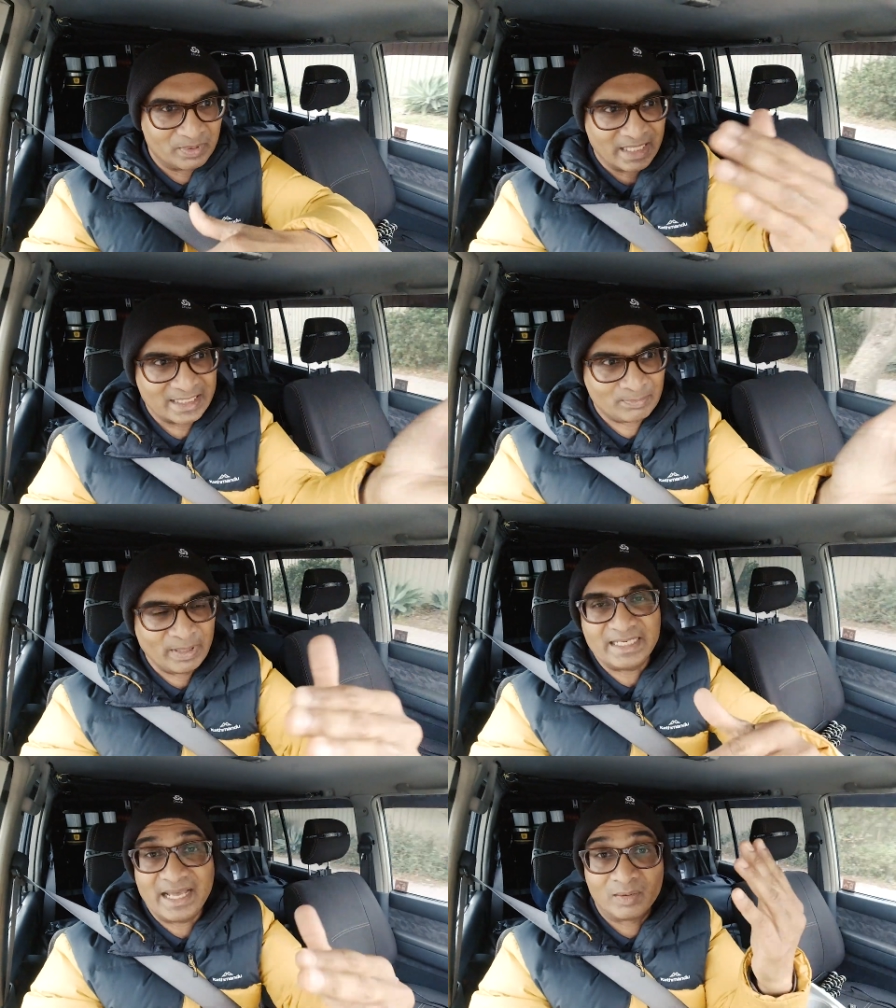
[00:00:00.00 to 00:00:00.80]
gets
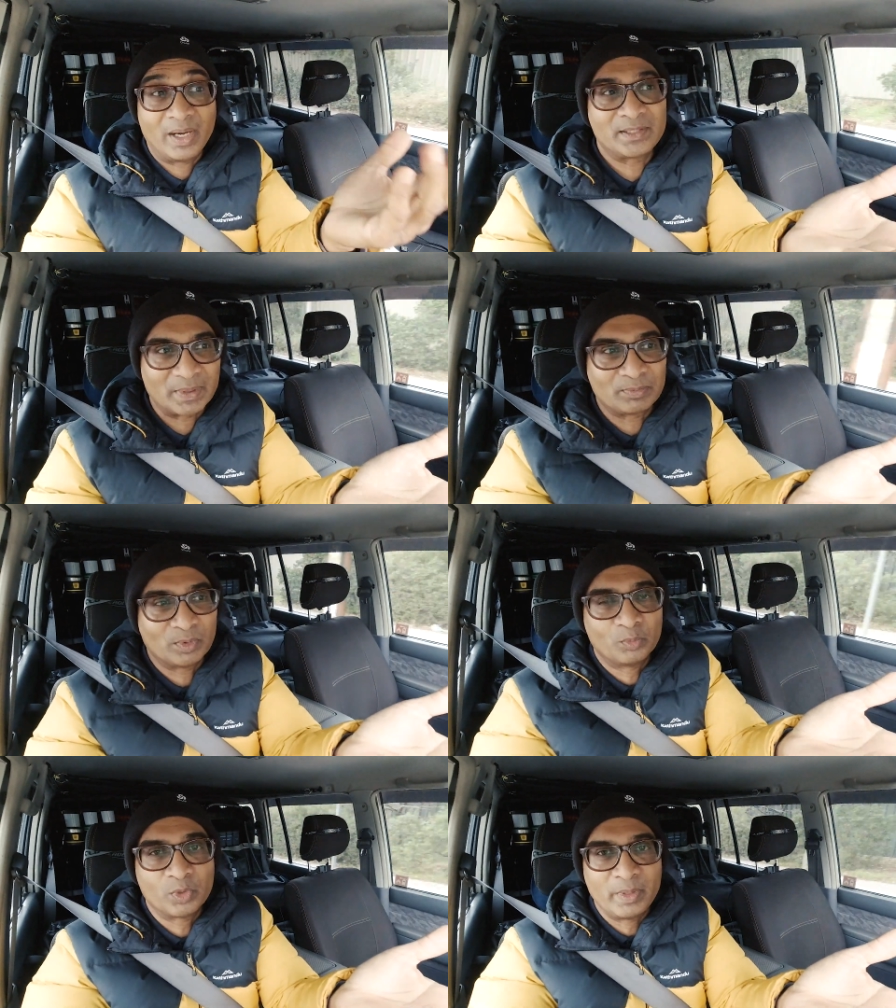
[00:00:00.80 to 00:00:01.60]
split. Otherwise, what
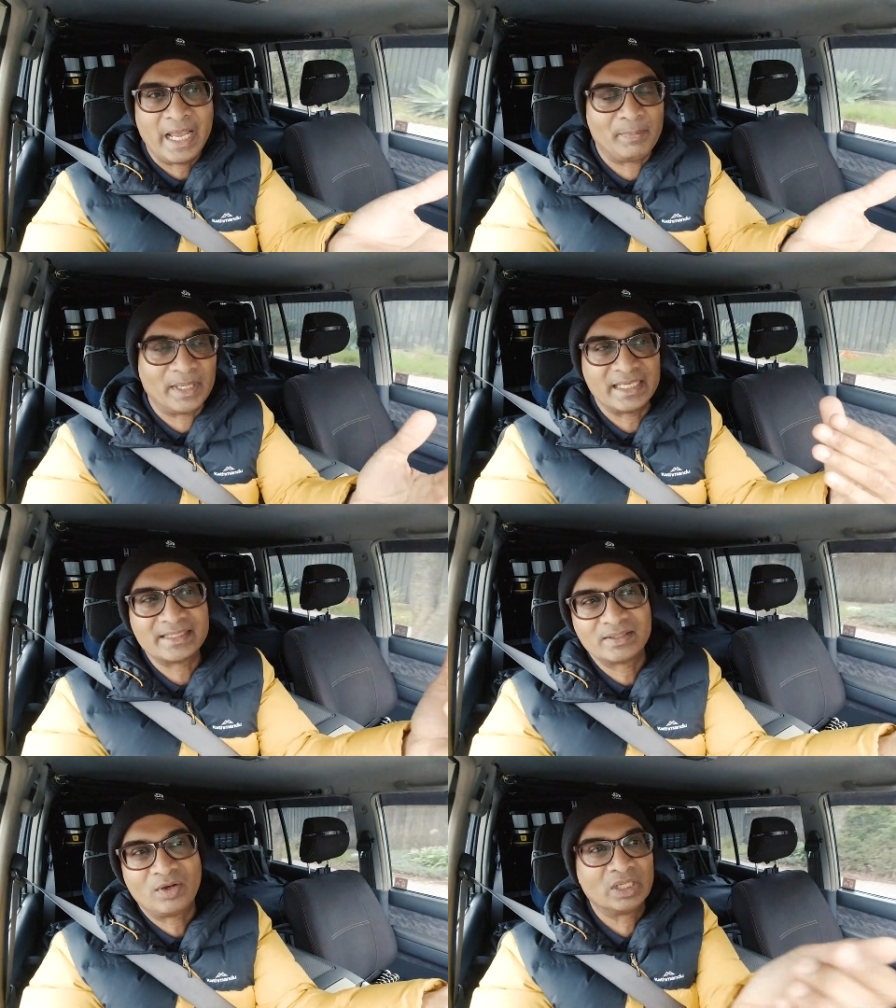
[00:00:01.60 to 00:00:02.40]
would be happening
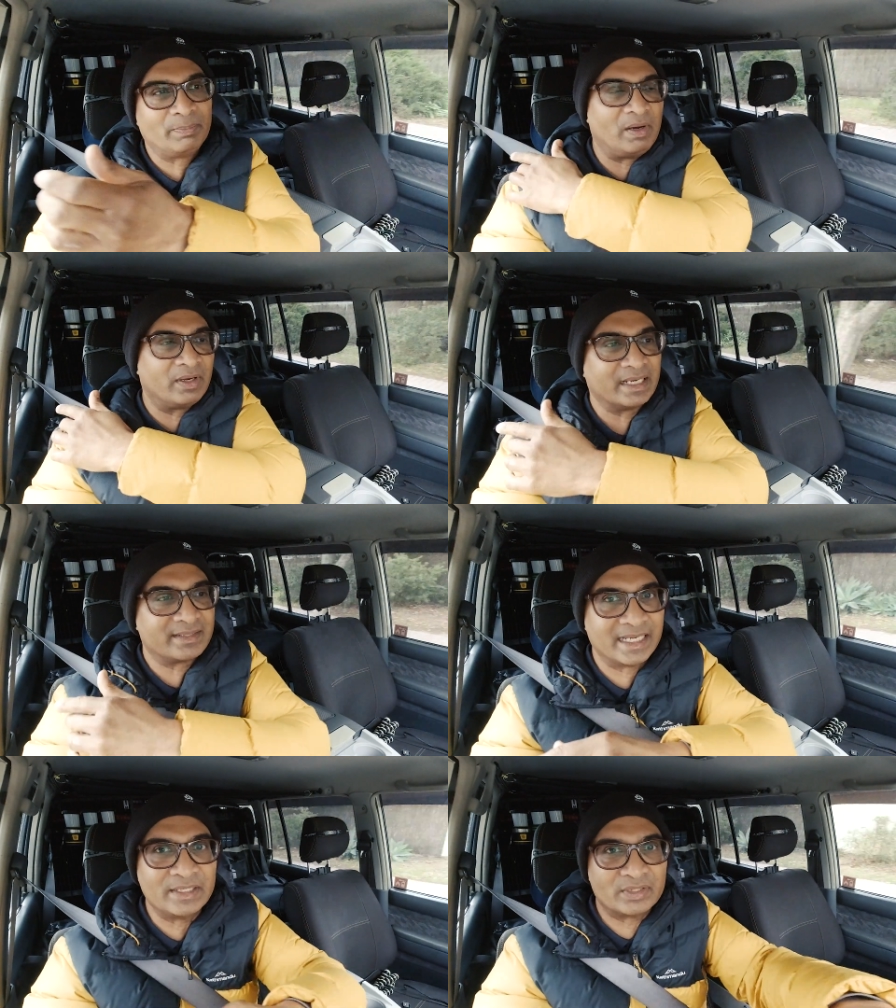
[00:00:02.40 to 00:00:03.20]
is that all the power
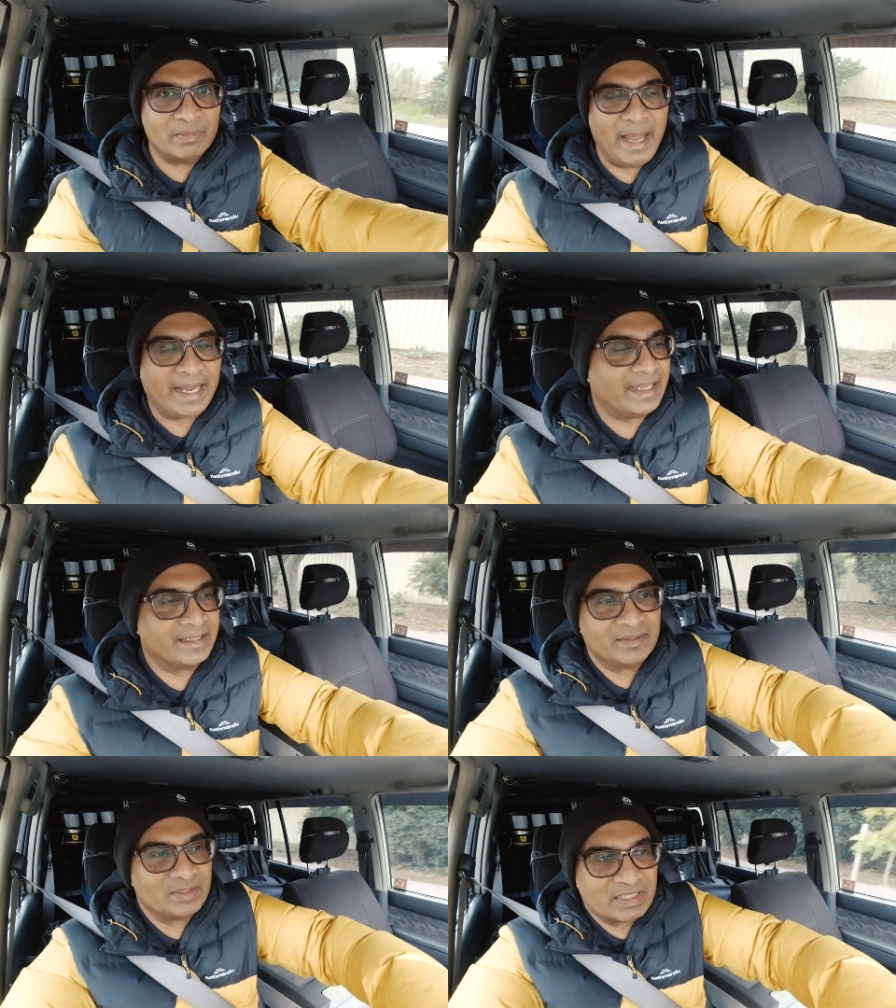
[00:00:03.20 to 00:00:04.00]
gets sent to the back, and
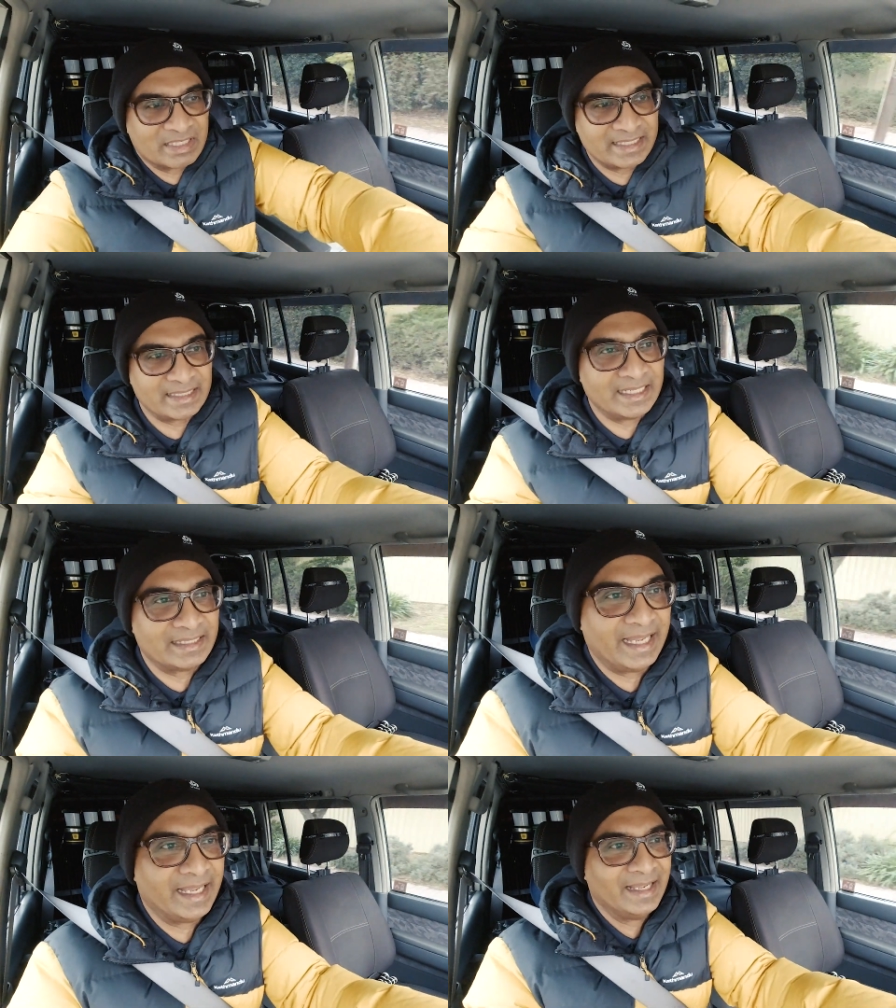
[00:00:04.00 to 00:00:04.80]
then you're just sitting
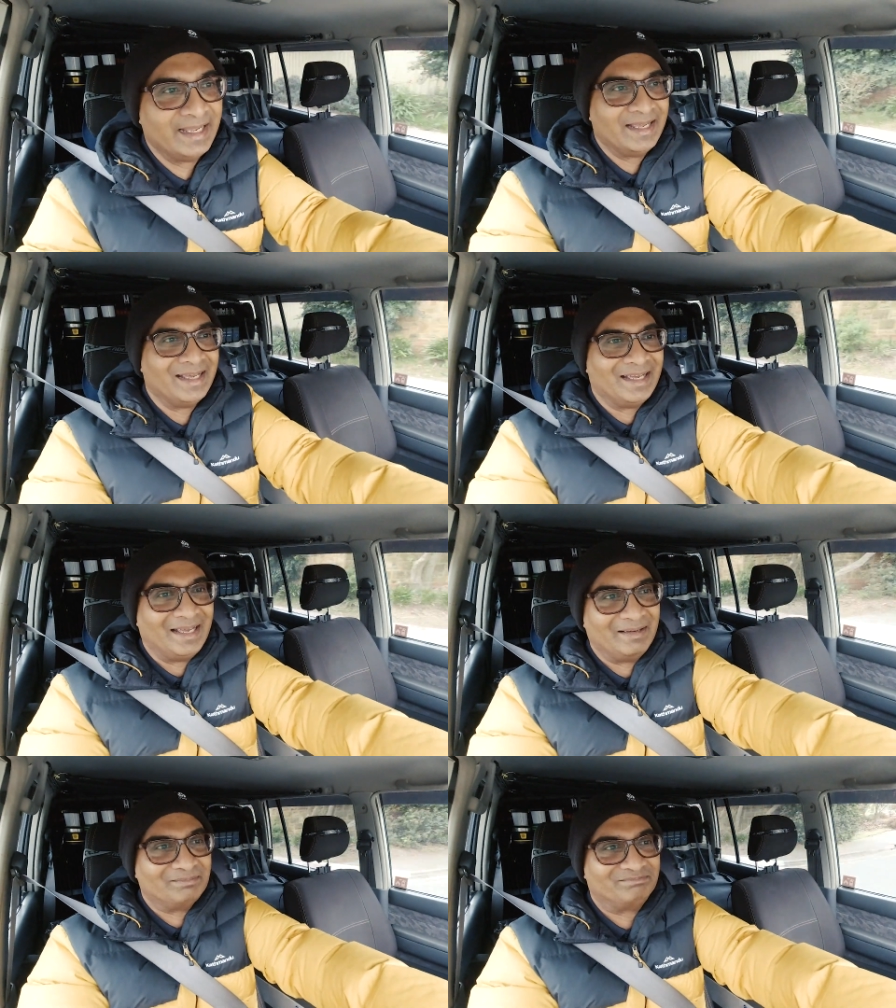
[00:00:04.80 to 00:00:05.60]
there,
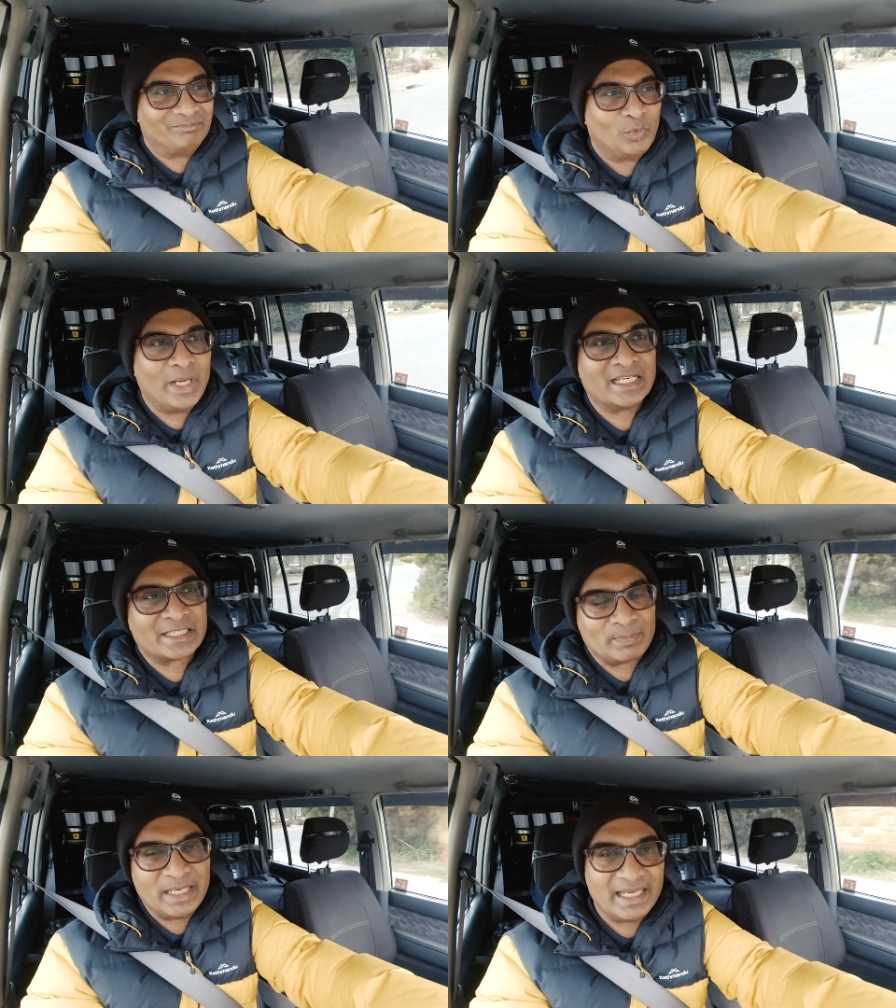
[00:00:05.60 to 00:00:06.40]

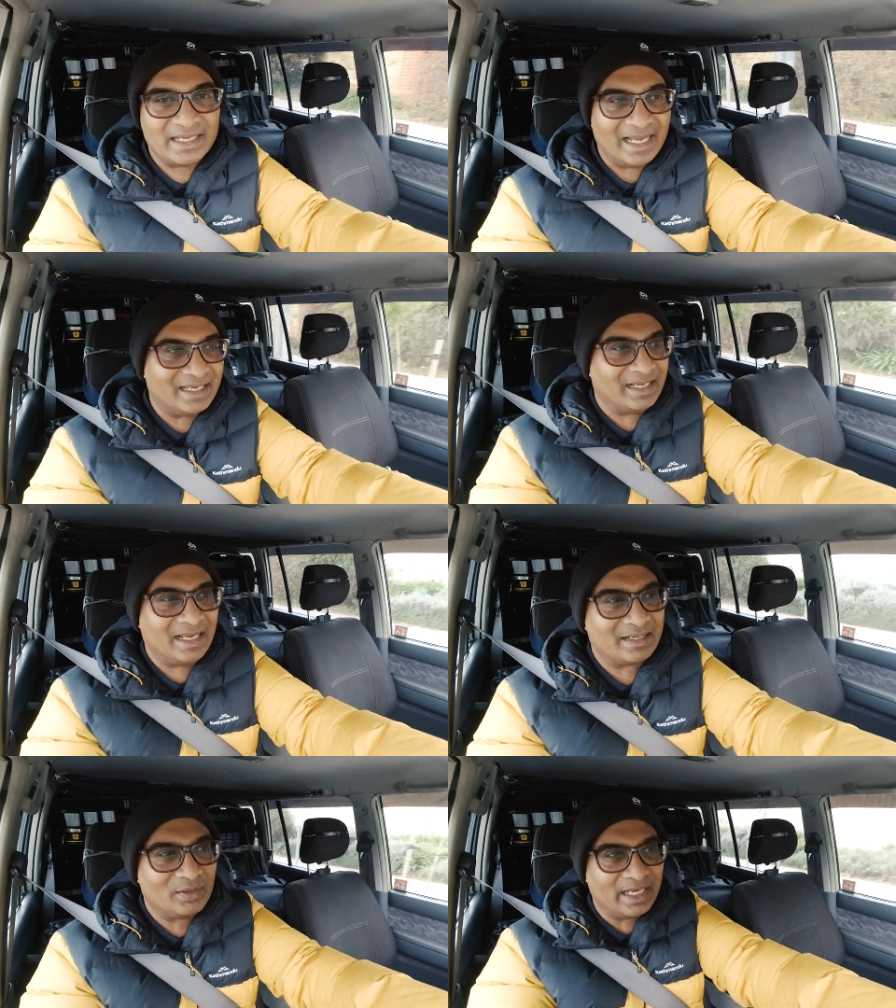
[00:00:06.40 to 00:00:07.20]
wheels spinning
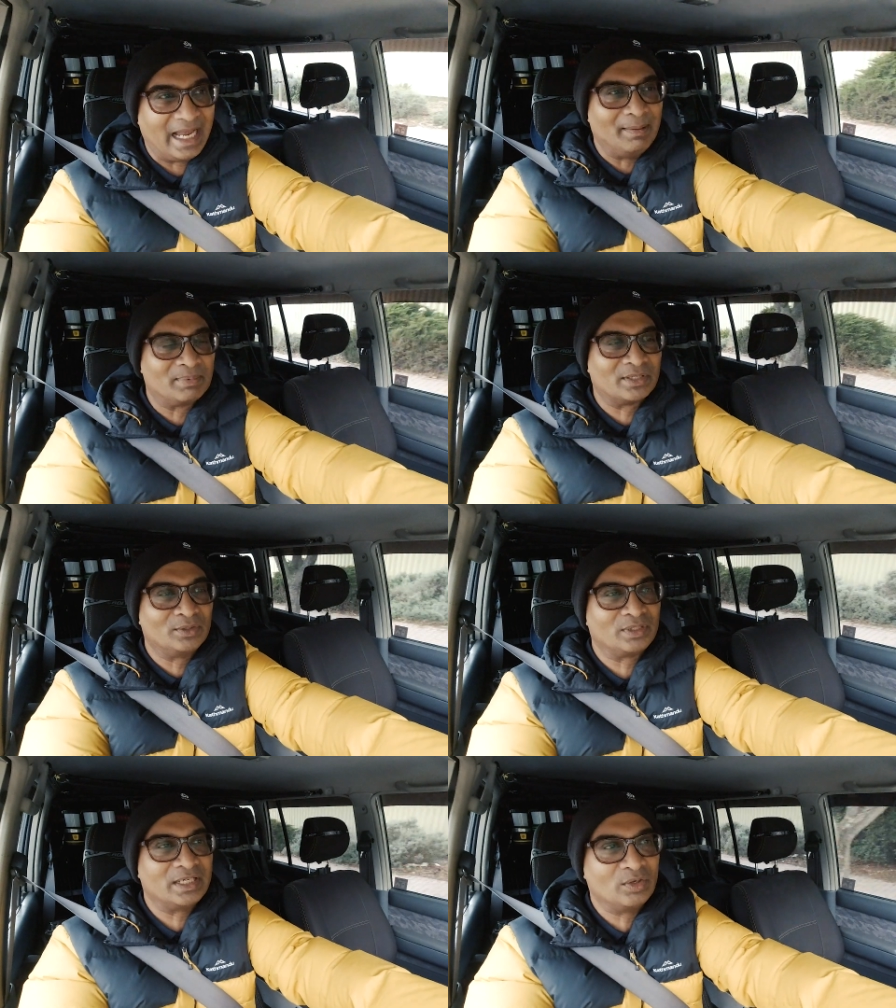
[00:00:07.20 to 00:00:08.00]
and going
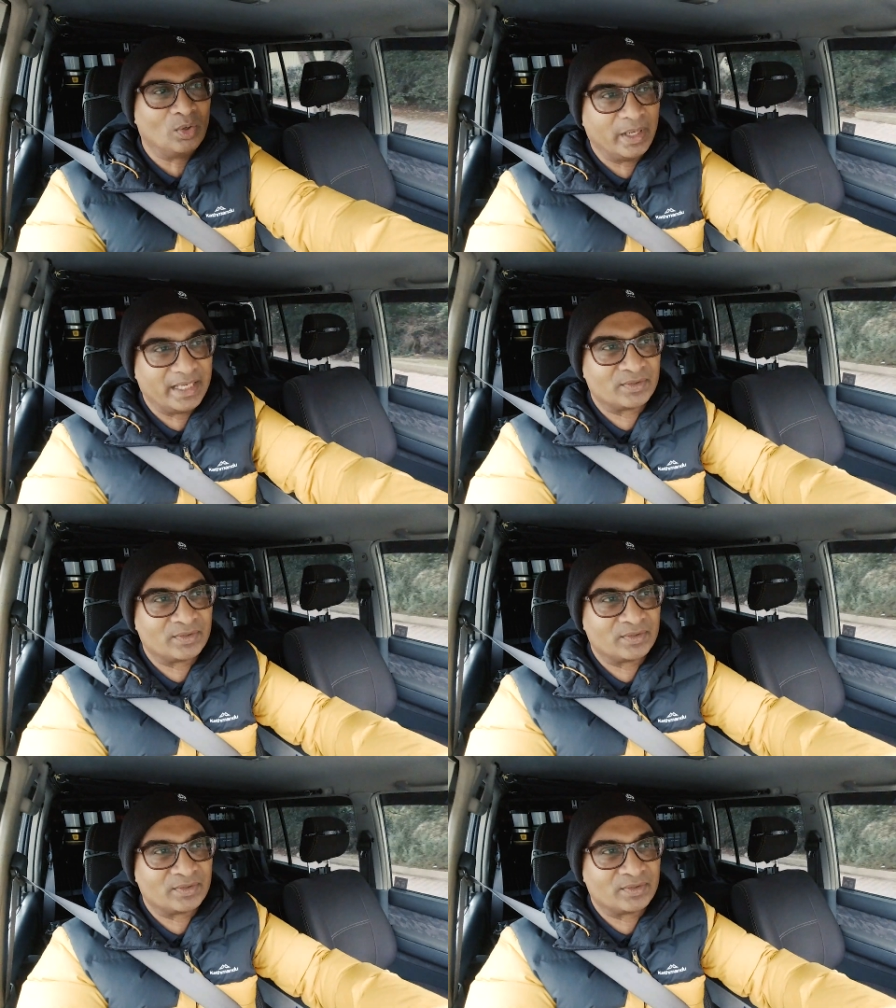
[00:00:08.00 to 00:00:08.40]
absolutely nowhere.